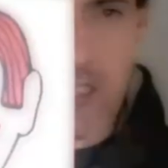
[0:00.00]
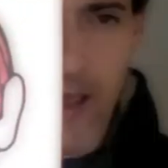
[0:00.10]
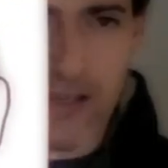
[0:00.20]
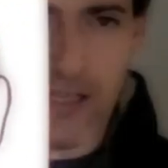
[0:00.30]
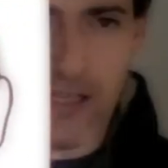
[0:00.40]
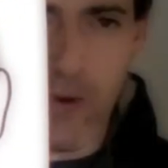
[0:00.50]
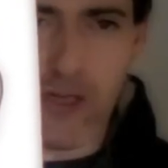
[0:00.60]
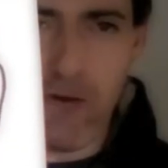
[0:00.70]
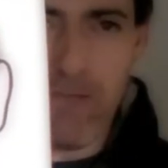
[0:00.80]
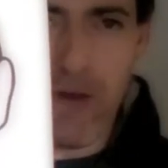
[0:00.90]
man says,
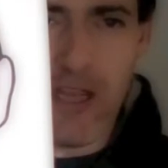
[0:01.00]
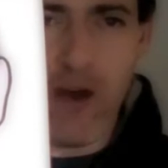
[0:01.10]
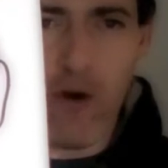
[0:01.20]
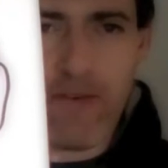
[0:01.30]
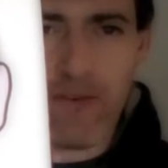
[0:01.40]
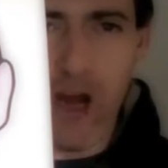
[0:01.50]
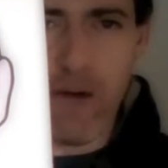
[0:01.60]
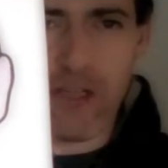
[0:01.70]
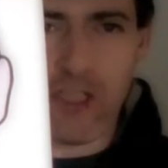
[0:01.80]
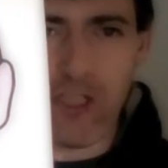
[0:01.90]
wait a minute. I've got a
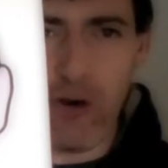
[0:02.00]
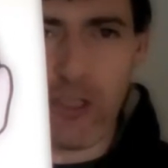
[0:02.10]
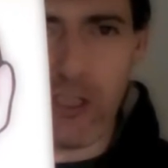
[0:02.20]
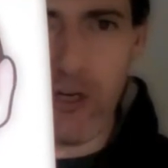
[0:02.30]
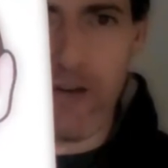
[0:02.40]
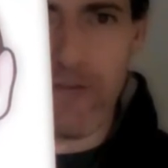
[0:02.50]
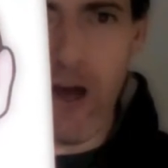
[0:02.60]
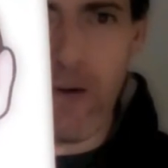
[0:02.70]
moustache and I've got a